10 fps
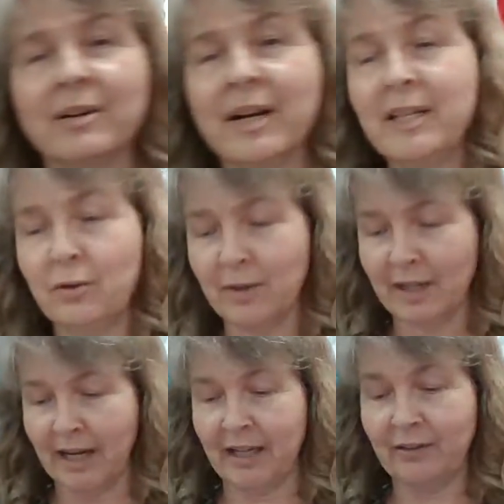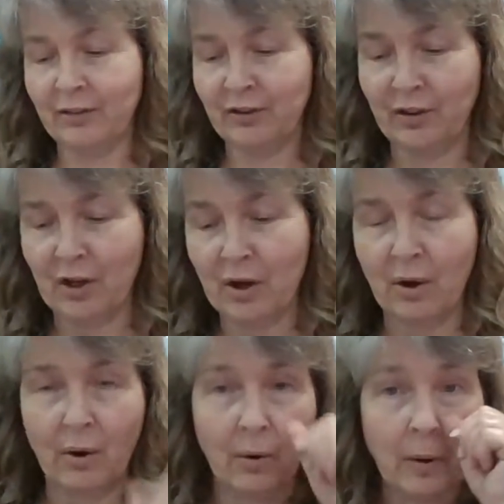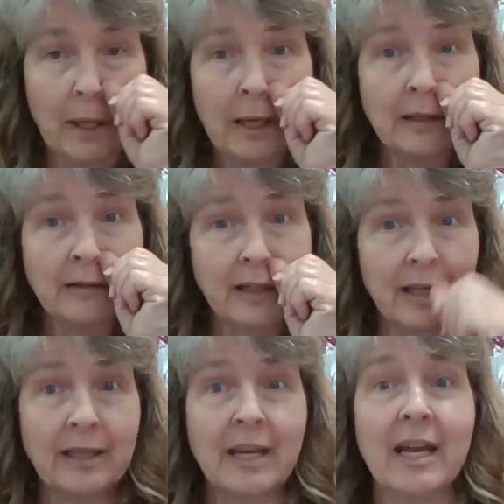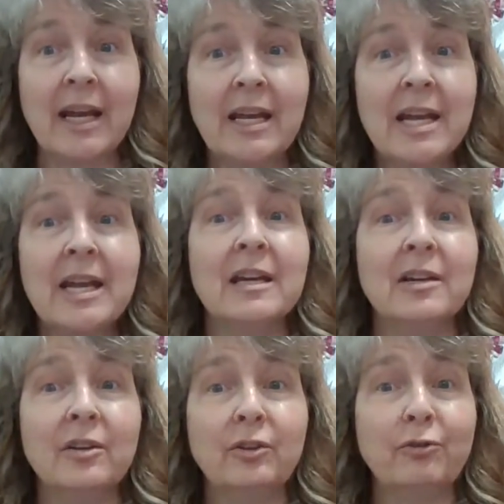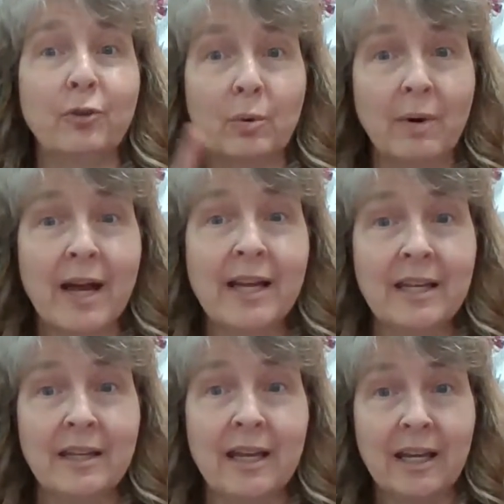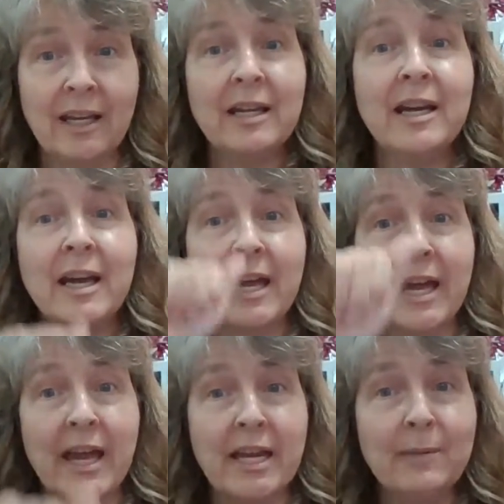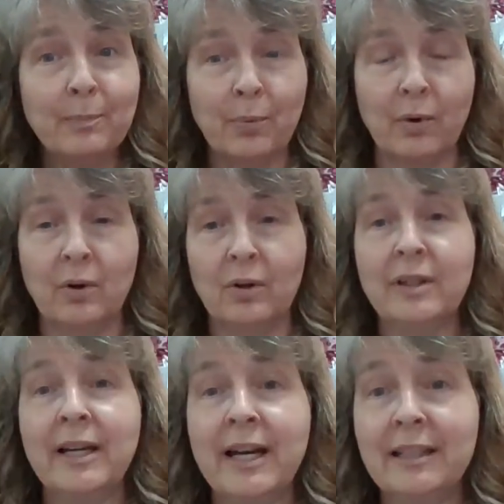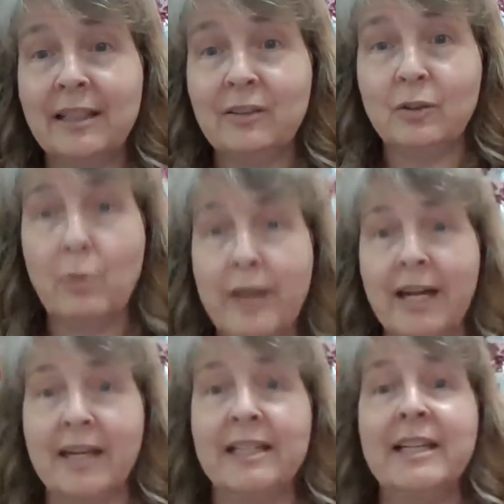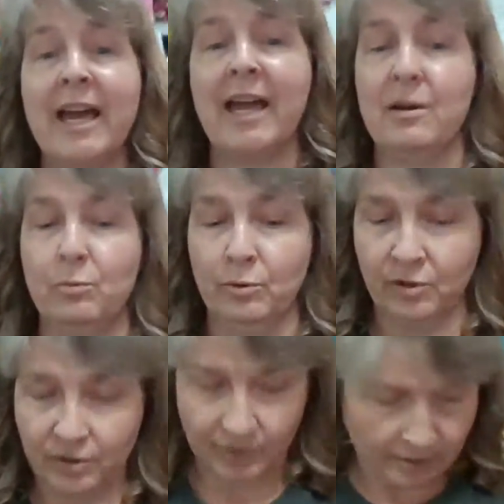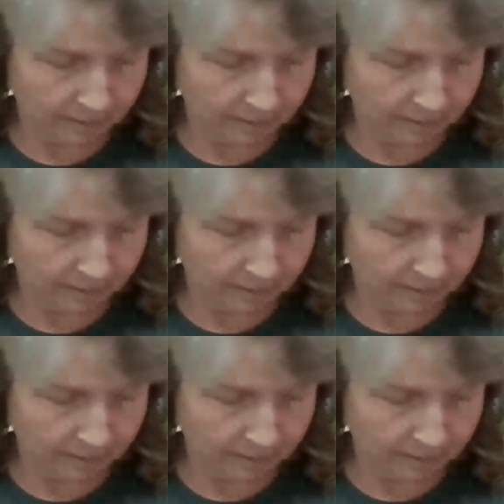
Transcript: right, you guys. So today is Friday, April, and let's go ahead and count.